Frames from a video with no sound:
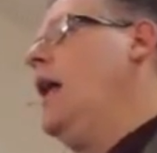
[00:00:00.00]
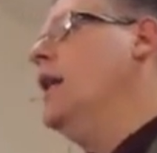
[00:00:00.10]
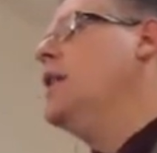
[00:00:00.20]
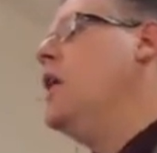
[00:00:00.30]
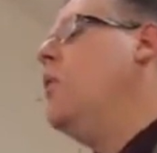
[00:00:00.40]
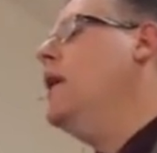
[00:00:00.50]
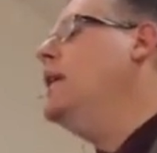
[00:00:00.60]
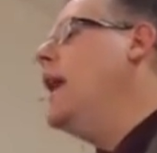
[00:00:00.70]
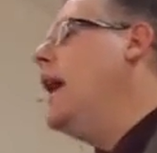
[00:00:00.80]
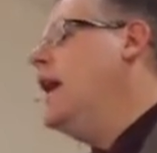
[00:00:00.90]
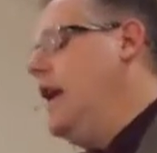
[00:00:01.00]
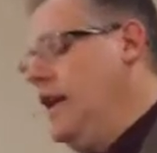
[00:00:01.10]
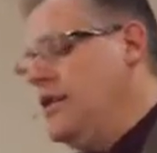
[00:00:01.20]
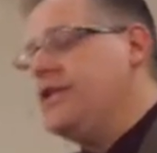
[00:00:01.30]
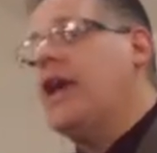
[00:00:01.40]
Until one day
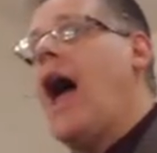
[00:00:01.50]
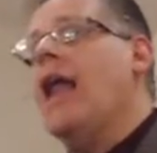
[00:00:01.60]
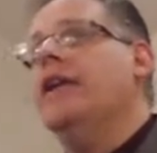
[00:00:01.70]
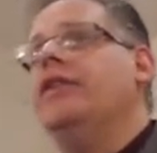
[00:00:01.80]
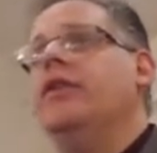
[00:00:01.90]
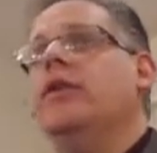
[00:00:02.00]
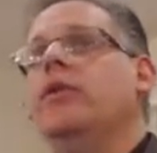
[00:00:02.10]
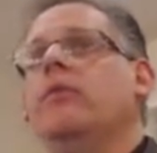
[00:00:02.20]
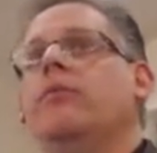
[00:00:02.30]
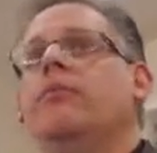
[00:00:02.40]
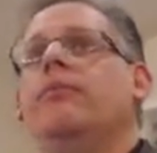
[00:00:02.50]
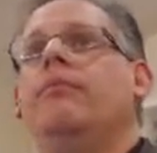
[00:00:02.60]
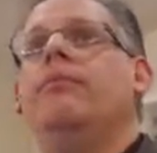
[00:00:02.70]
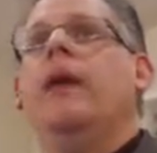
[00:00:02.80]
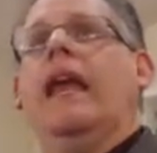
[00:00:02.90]
he decided to,
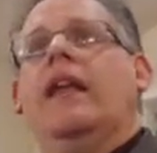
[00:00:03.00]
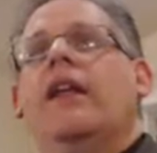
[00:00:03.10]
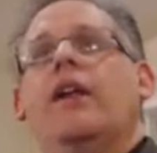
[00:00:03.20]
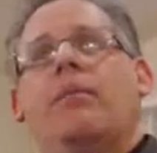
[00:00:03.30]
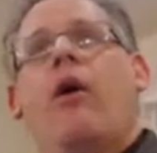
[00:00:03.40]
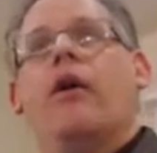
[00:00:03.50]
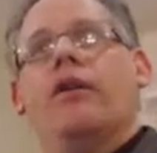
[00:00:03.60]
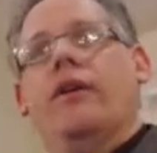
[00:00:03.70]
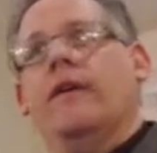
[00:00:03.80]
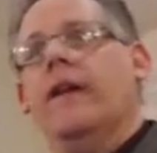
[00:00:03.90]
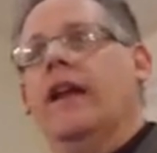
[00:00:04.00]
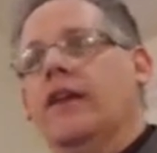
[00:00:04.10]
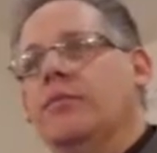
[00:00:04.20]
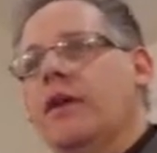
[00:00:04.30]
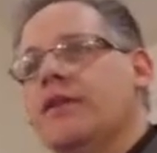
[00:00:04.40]
he needed a partner in
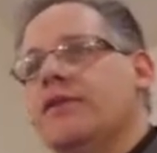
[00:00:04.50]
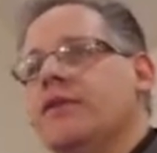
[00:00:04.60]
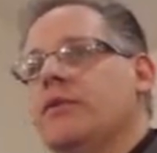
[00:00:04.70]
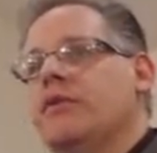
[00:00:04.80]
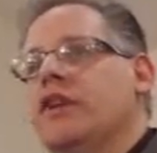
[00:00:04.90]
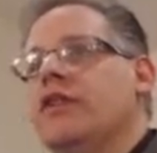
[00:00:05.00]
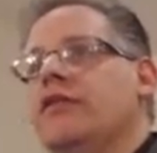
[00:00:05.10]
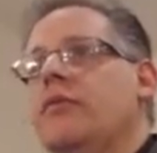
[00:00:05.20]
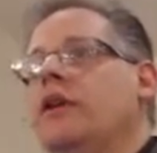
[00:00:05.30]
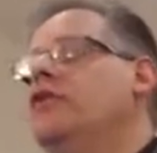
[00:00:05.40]
his business. It was getting to be